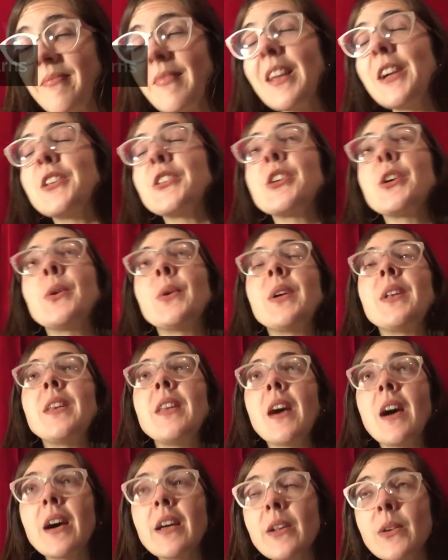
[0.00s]
So
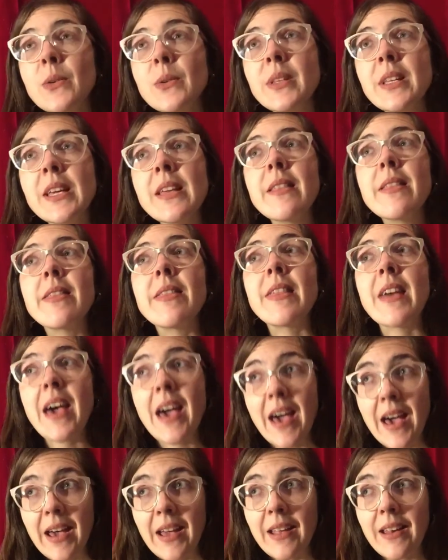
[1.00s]
not only
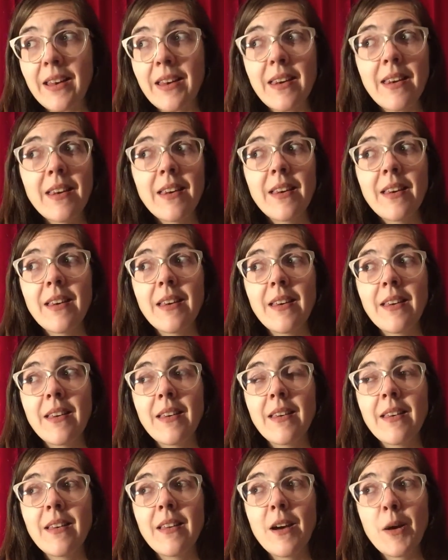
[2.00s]
that
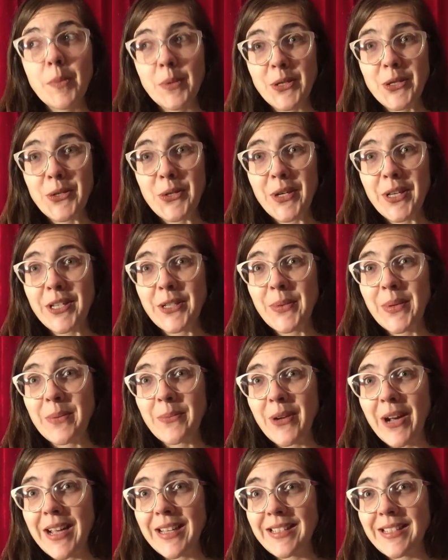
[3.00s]
opportunity to win
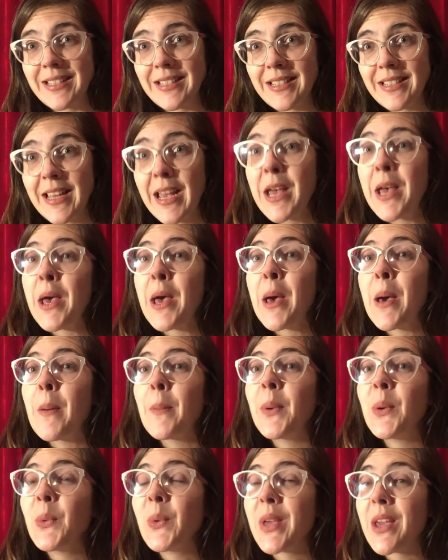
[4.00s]
prizes,
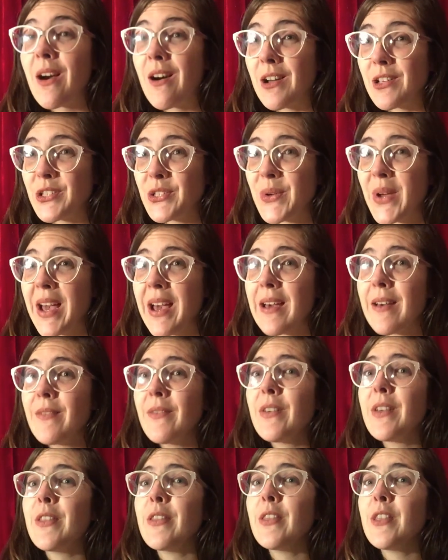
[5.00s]
but we also have
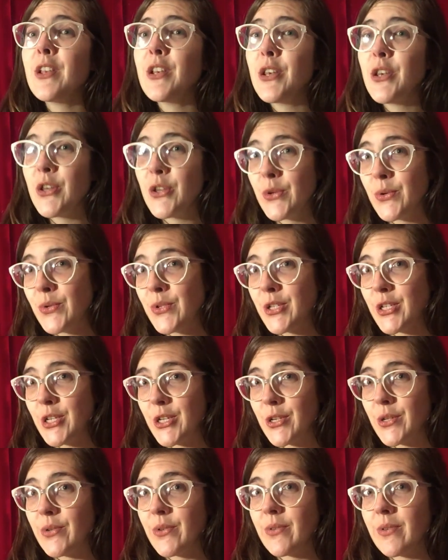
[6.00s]
the New to
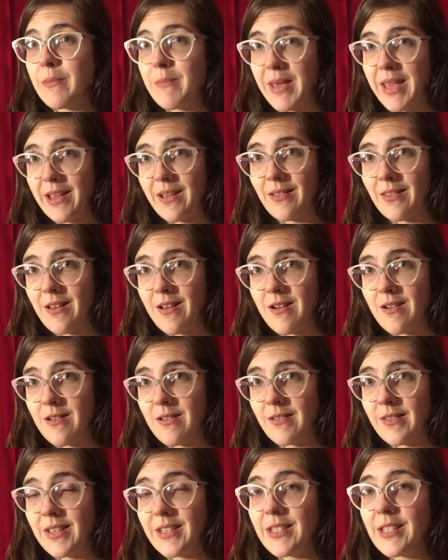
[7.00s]
You Make
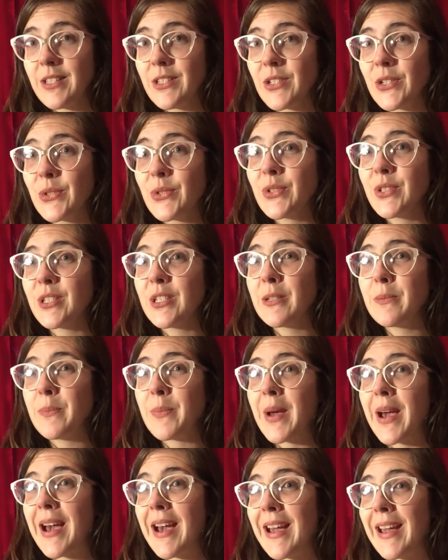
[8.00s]
Along. This is hosted
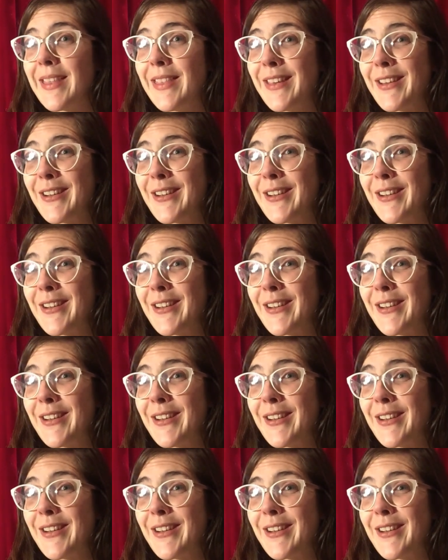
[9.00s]
by the